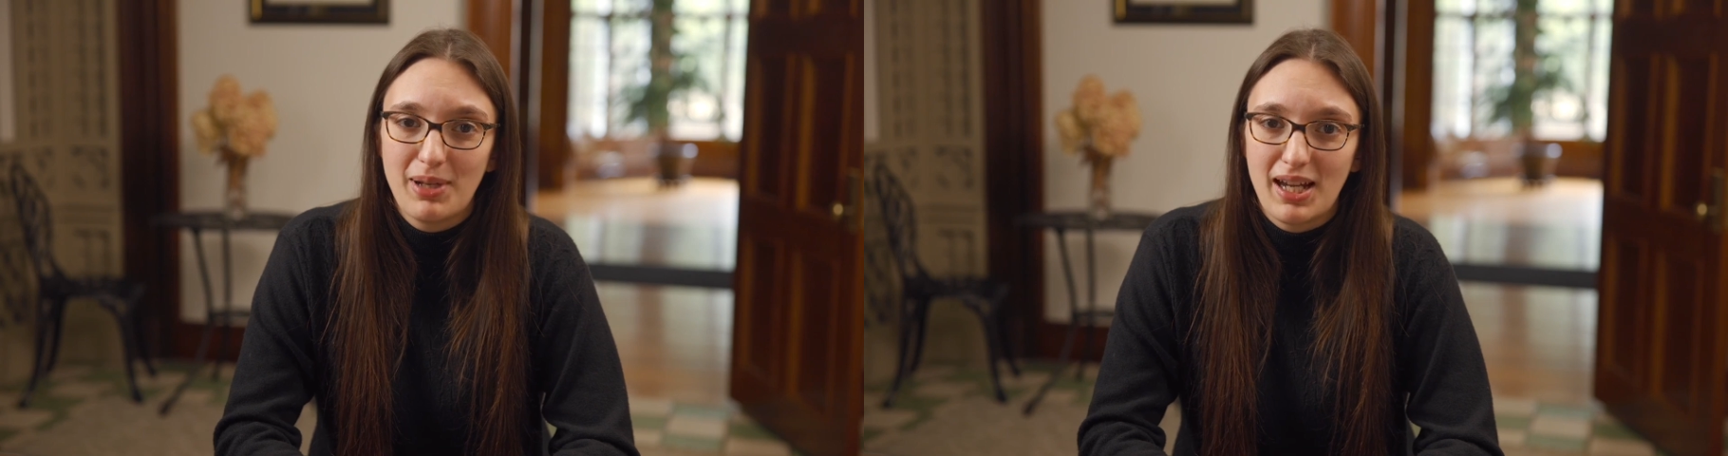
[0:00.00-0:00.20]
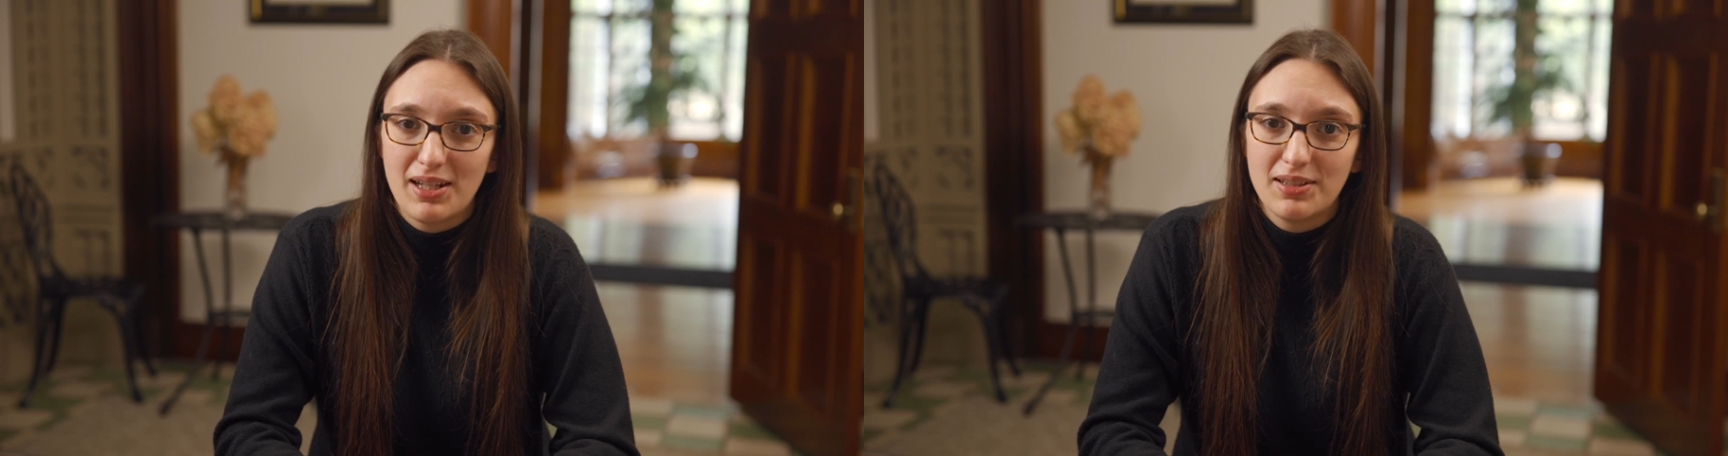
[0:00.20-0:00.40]

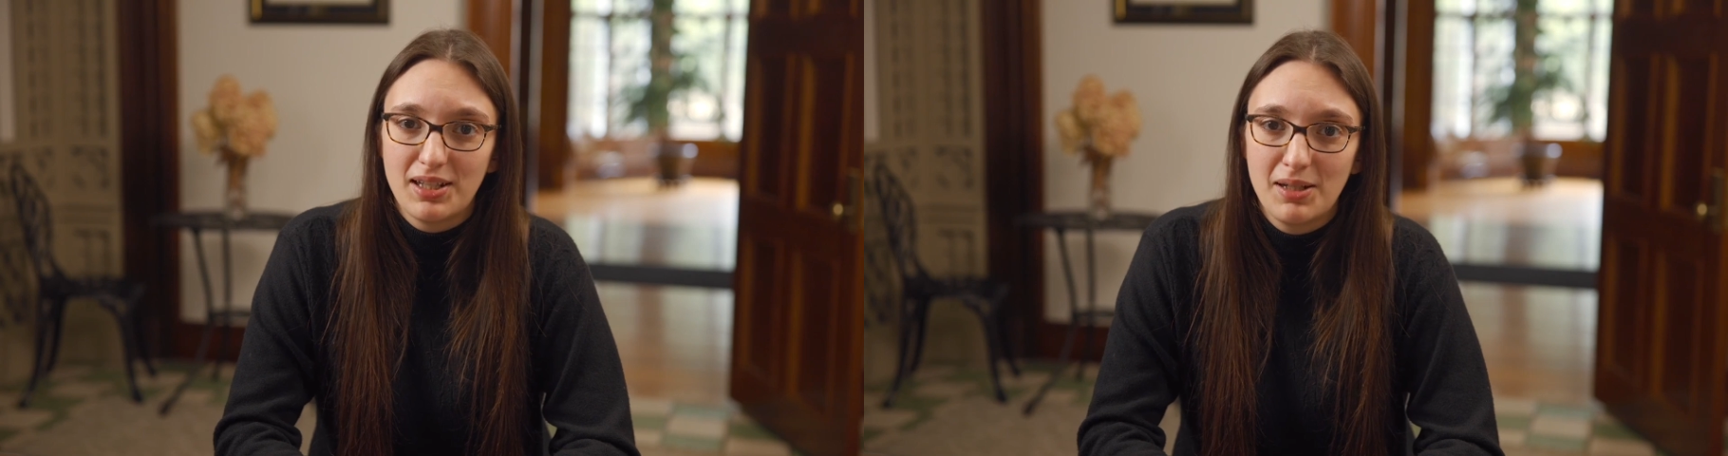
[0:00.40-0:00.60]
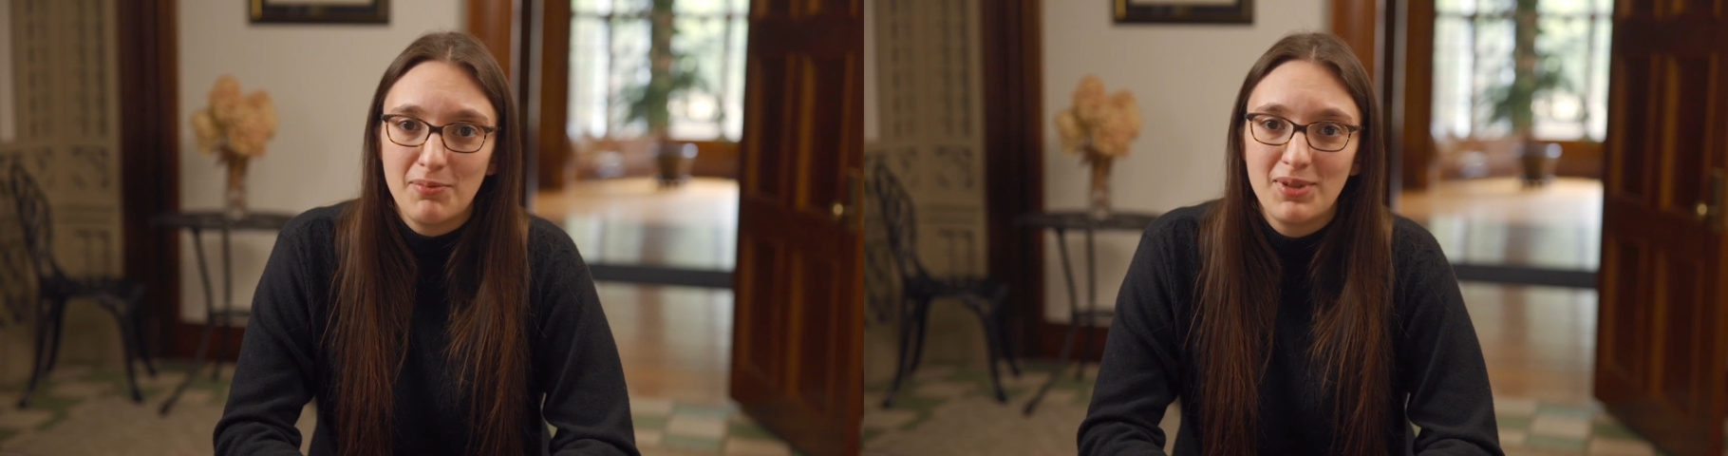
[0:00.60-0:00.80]

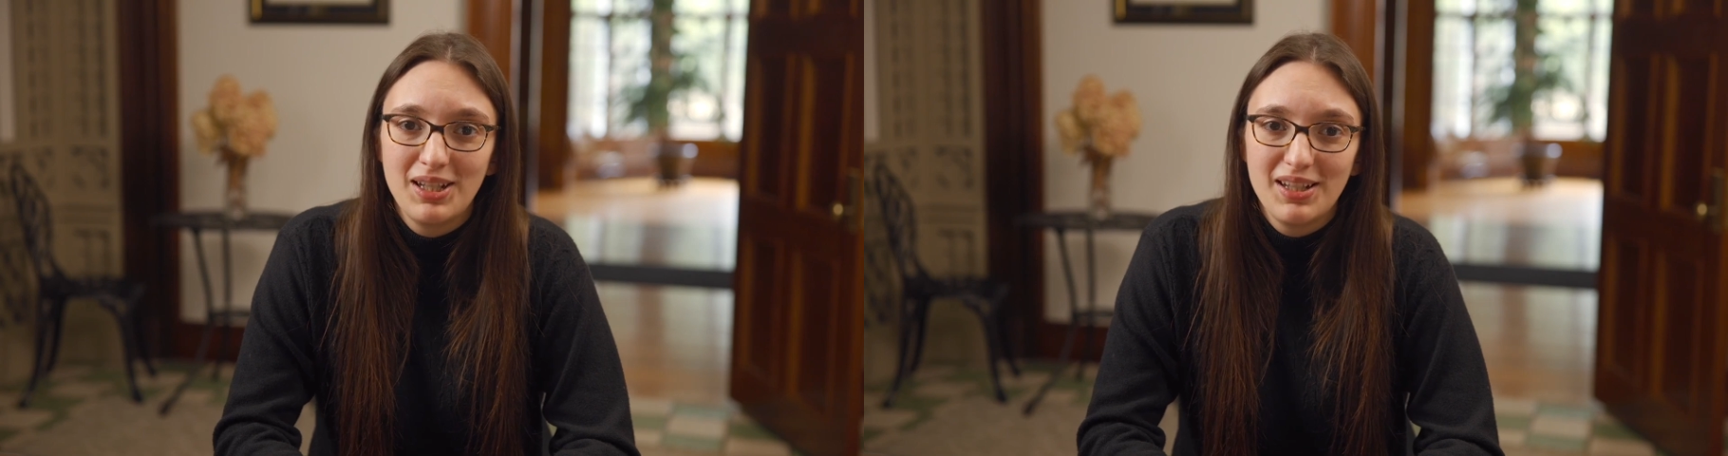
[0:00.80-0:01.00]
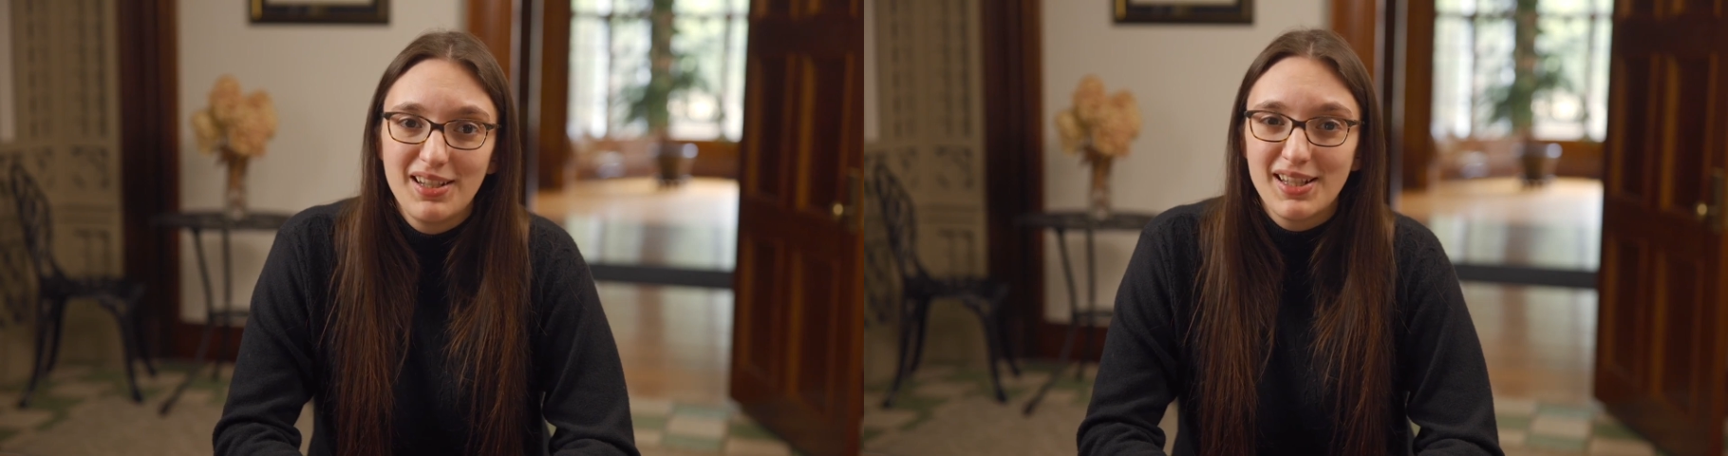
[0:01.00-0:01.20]
pastime,
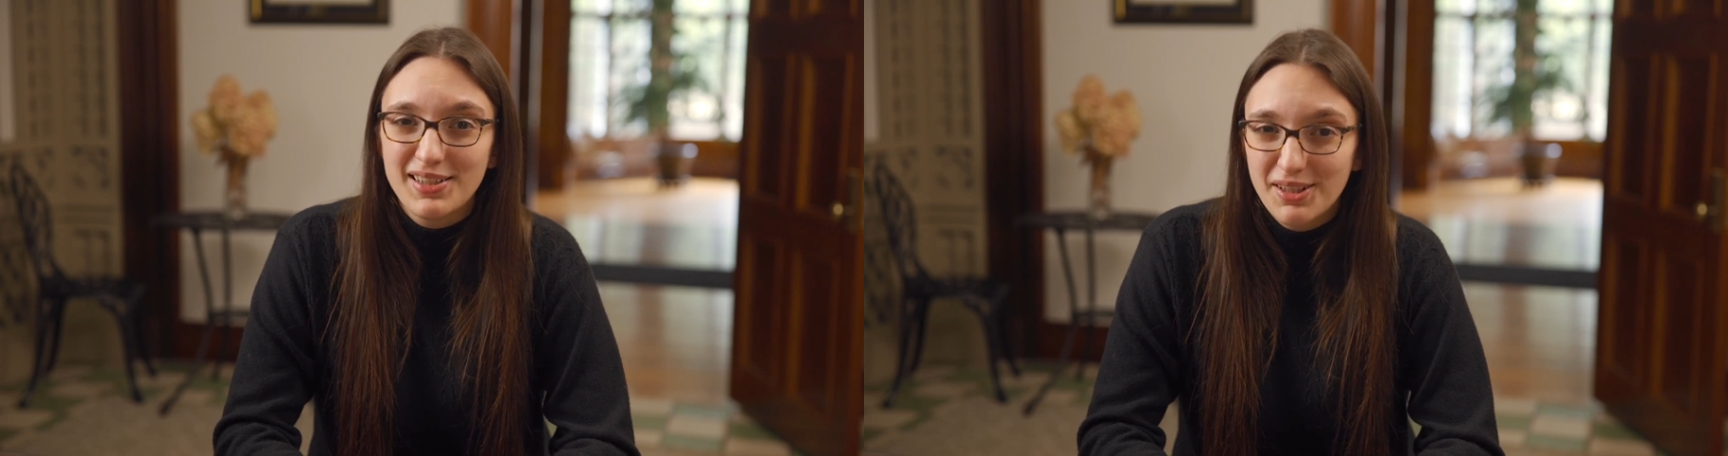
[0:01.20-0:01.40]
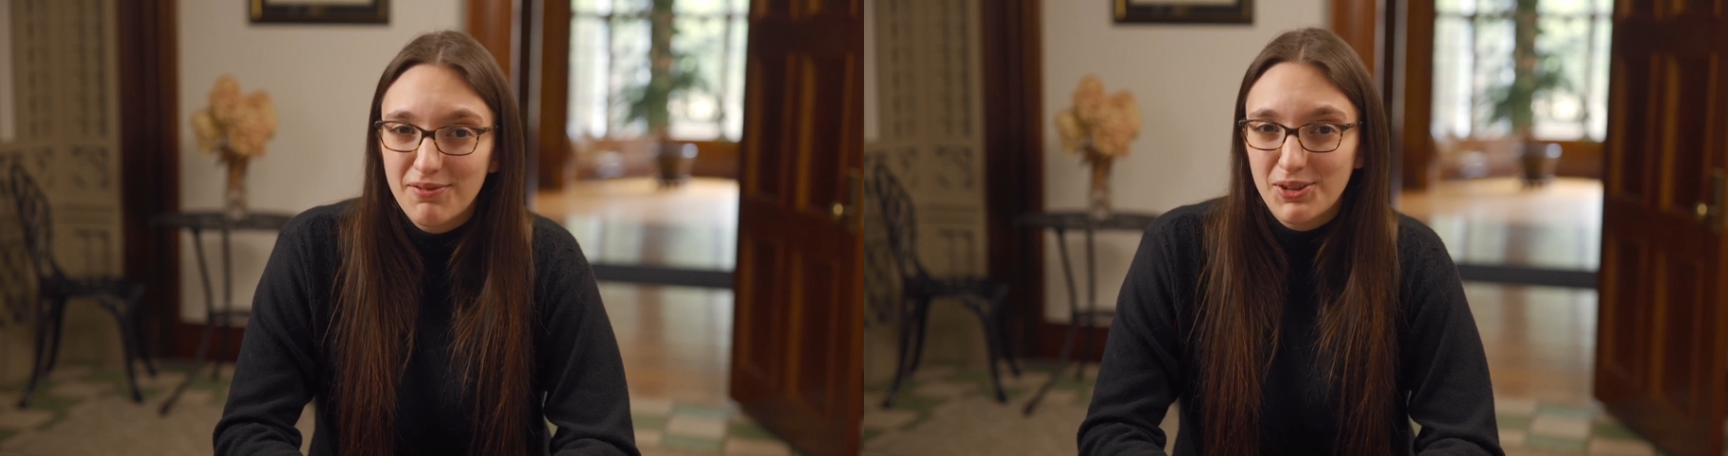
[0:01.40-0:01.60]
it's
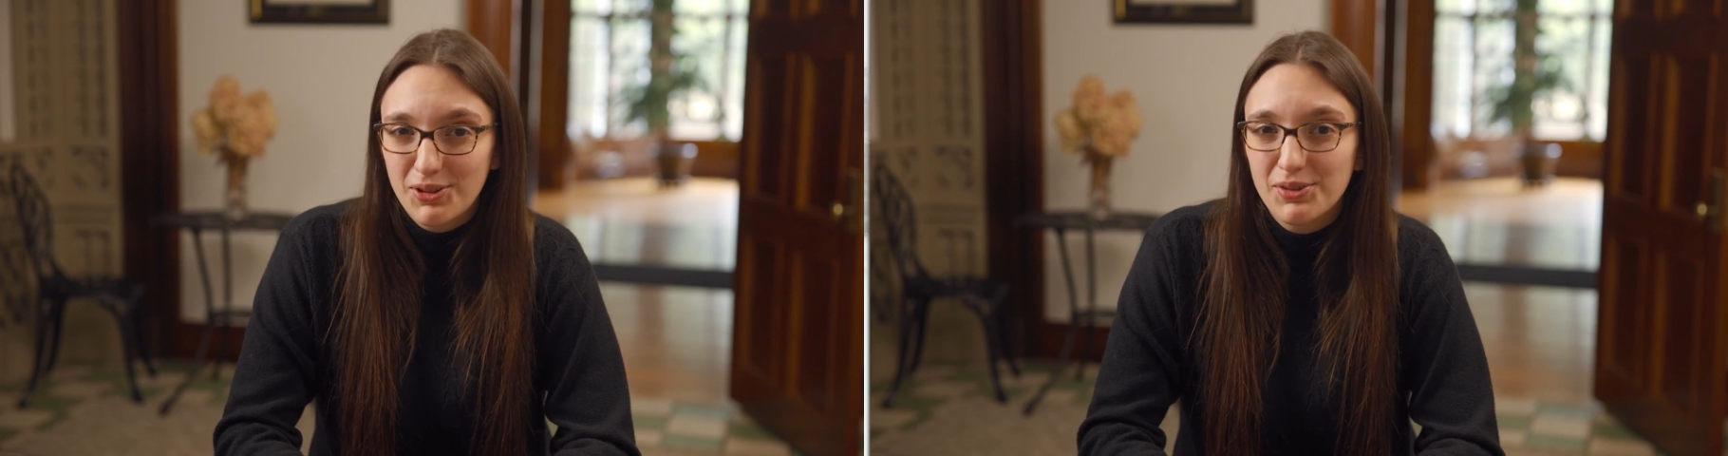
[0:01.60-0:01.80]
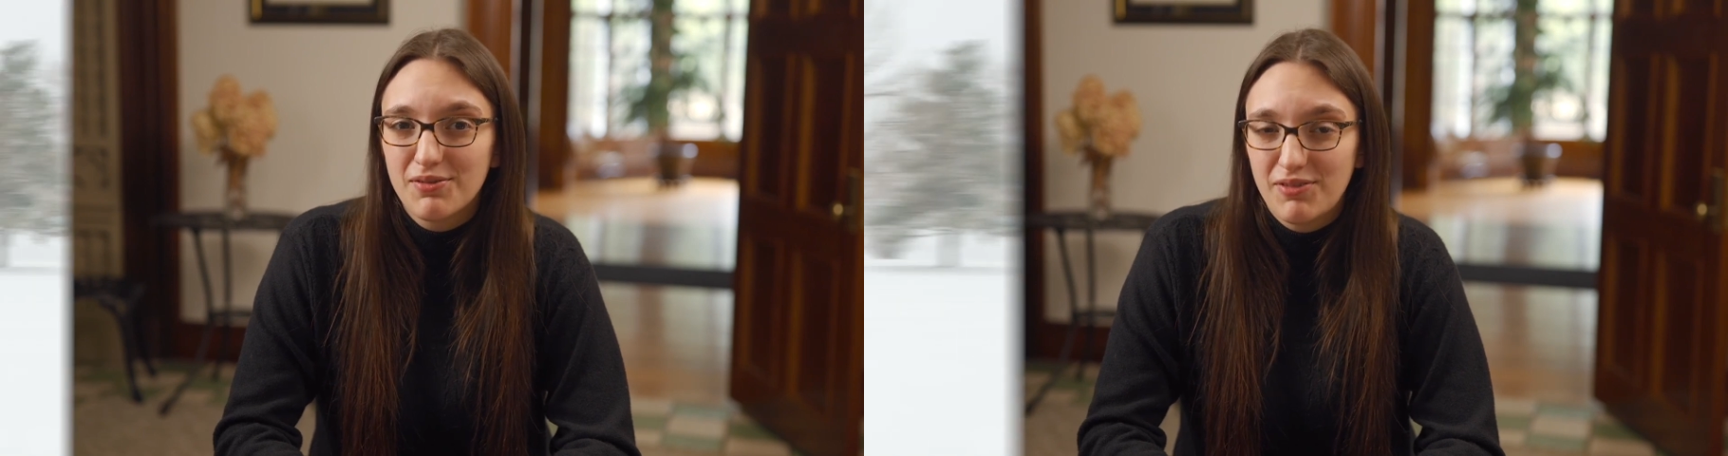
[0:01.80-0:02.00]
difficult to